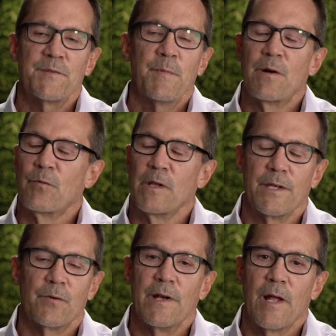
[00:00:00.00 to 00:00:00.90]
it's been a
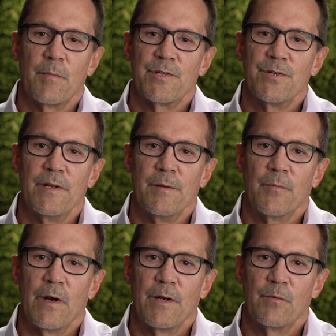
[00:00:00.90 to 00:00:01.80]
really great opportunity,
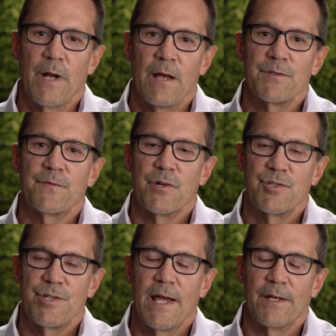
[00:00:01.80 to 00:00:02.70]
Miranda. When I was
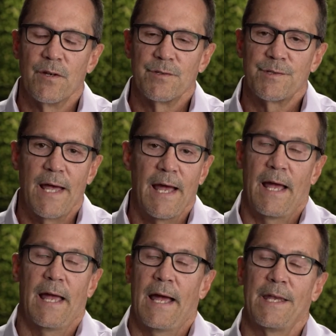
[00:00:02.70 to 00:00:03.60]
first diagnosed,
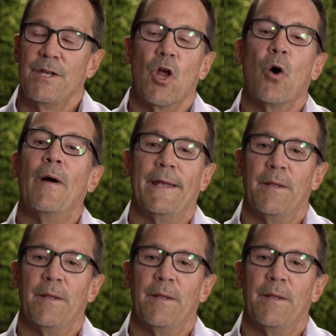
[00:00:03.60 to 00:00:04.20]
I didn't know